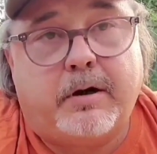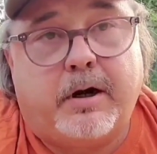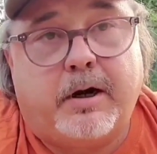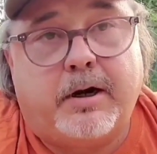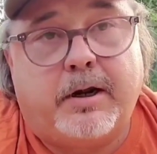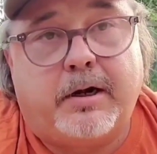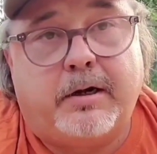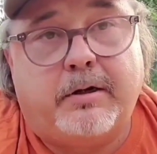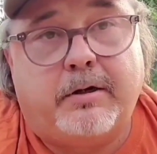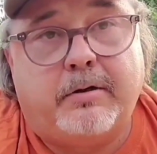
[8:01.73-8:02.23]

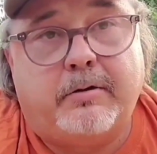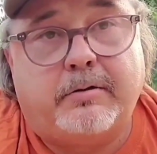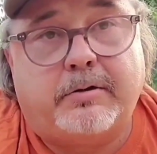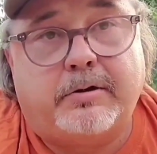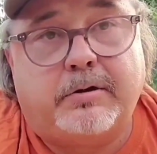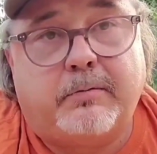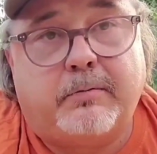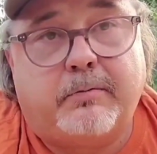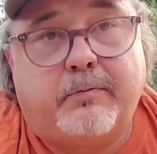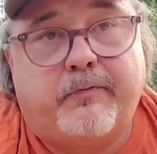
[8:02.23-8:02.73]
I got to do
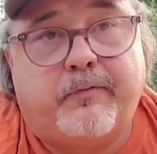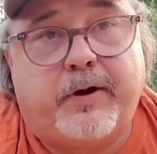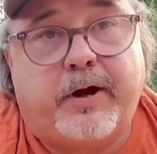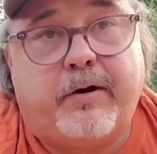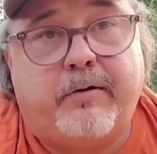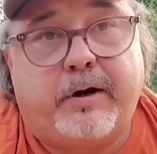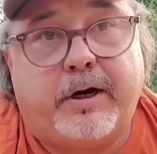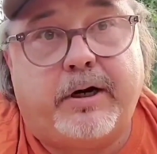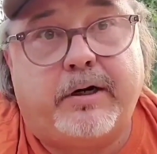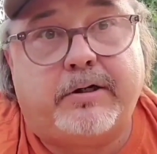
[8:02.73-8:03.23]
some
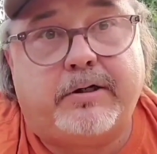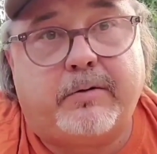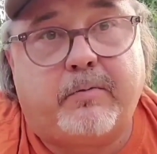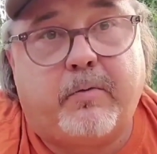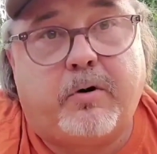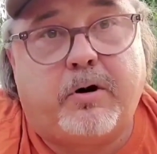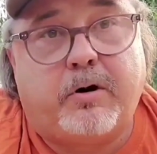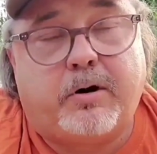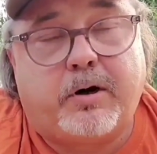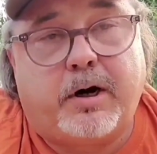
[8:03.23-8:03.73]

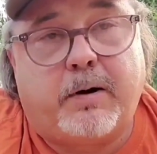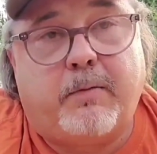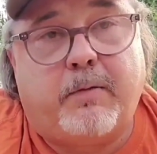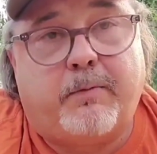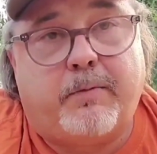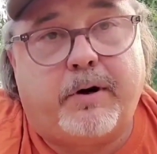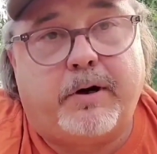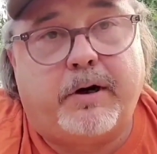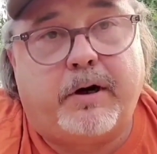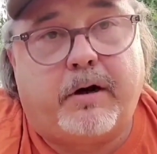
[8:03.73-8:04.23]
foundation work, and I'm
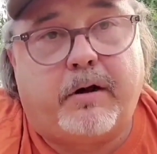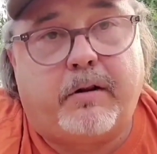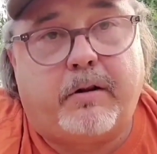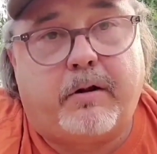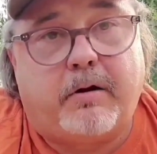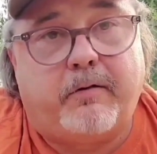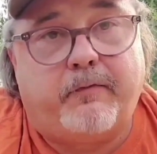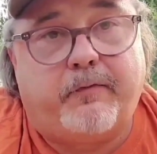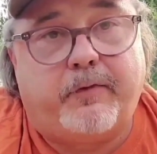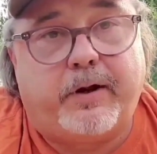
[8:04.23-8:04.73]
going to bring y'all
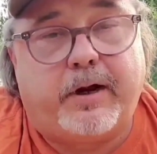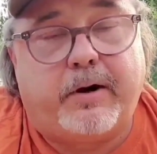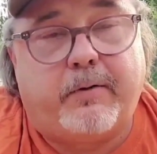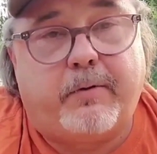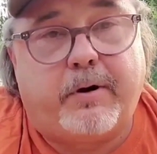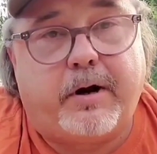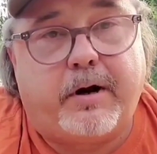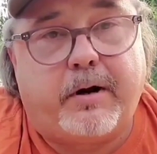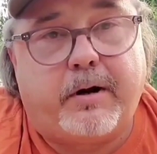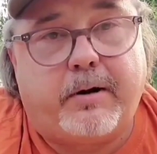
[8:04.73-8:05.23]
along for that
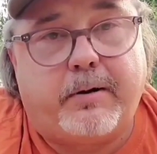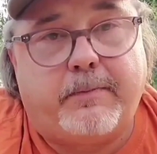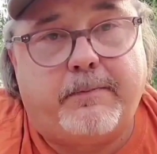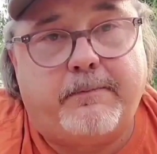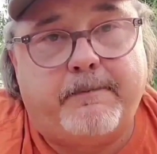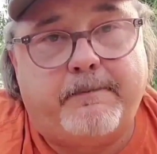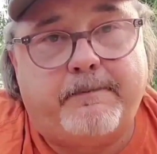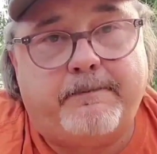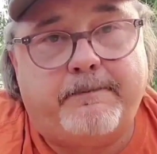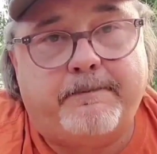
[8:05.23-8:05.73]
ride.
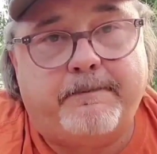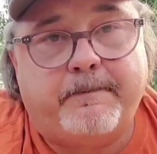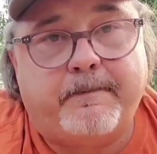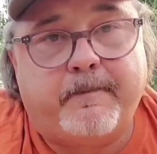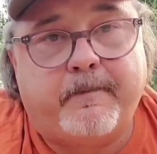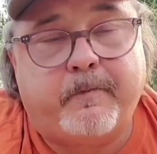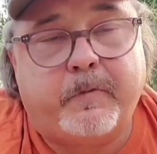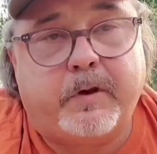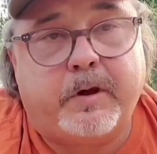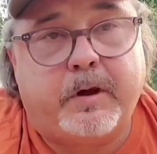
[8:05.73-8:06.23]

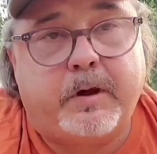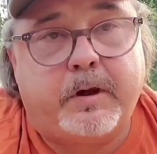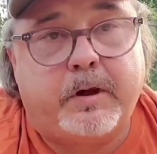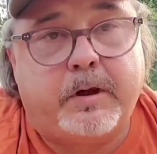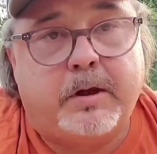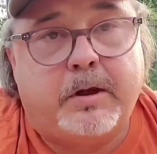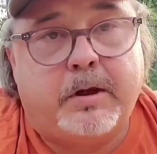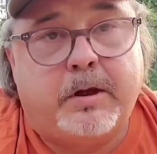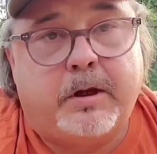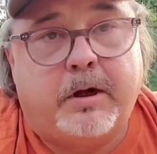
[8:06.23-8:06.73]

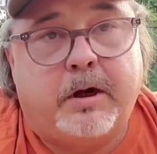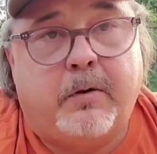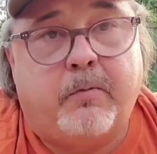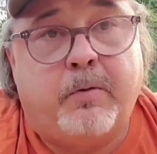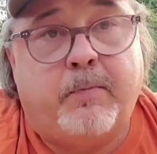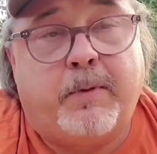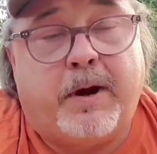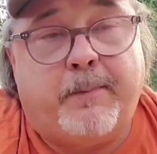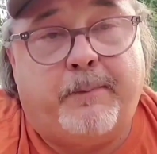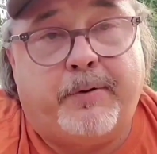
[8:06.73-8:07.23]

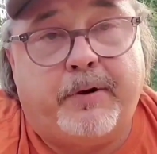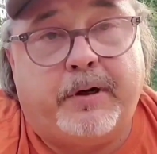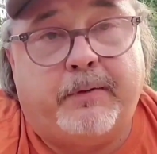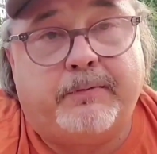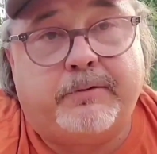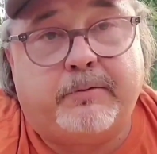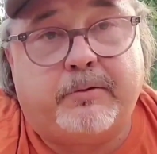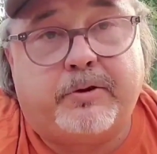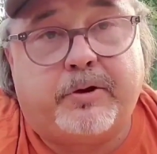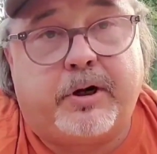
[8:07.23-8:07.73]
We might put
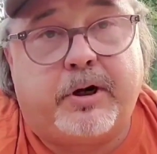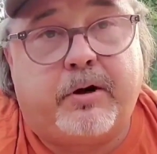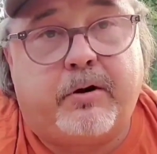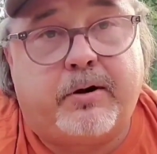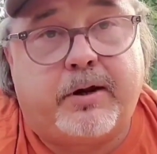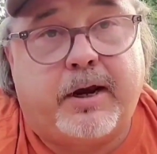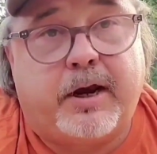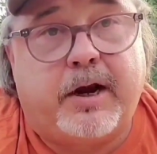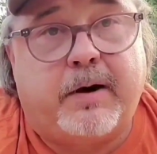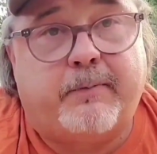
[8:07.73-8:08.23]
up some
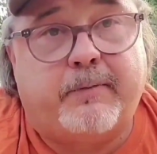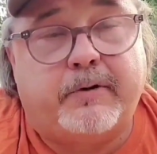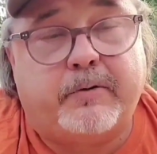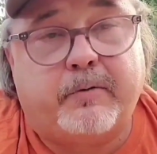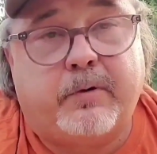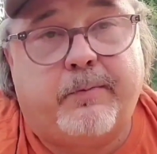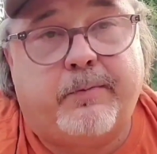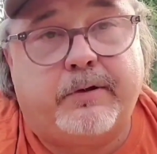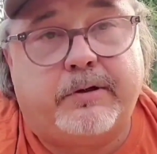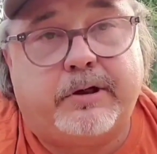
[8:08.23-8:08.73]
trail
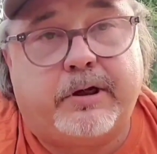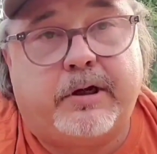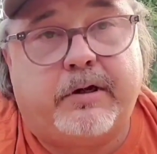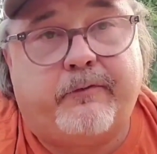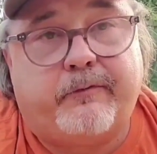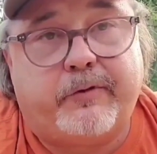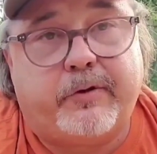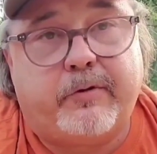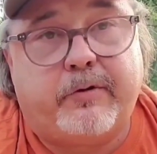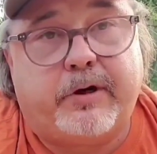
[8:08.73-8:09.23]
cameras. We've been
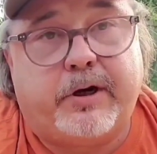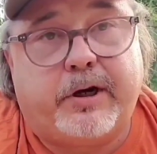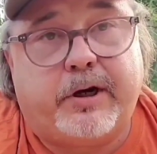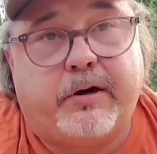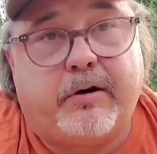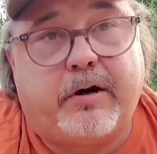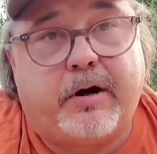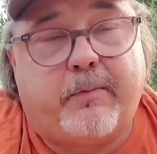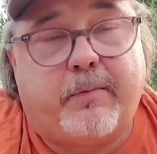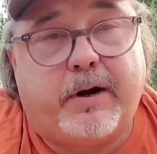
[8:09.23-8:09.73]
seeing a few
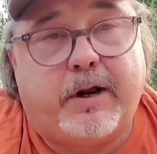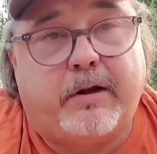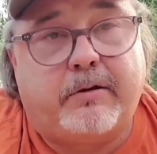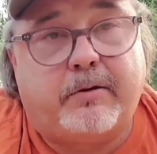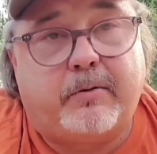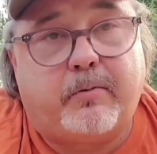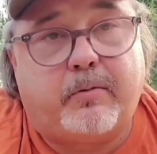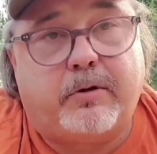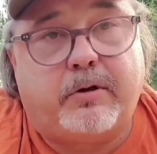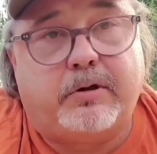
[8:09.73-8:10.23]
deer coming
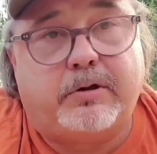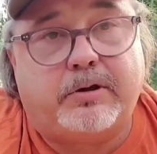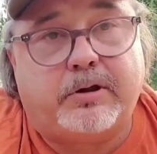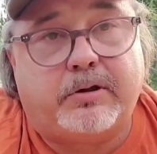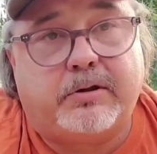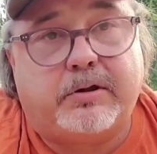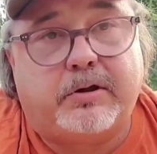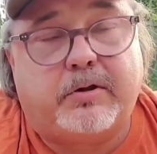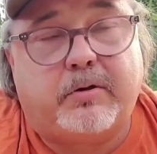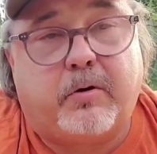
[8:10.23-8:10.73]
out the woods
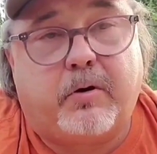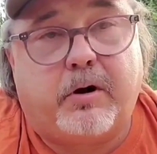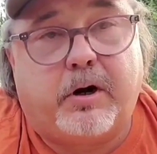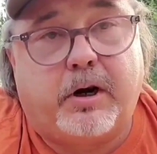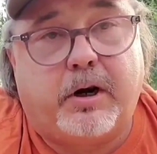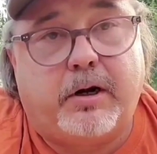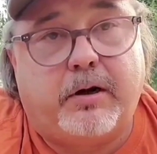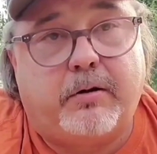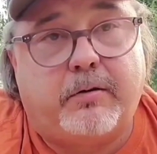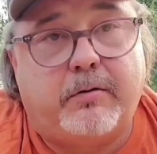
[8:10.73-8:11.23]
since the
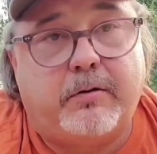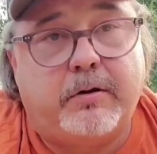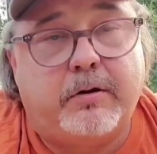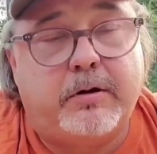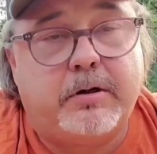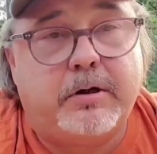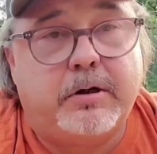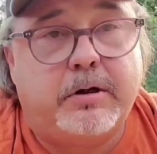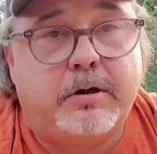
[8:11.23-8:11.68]
tornado.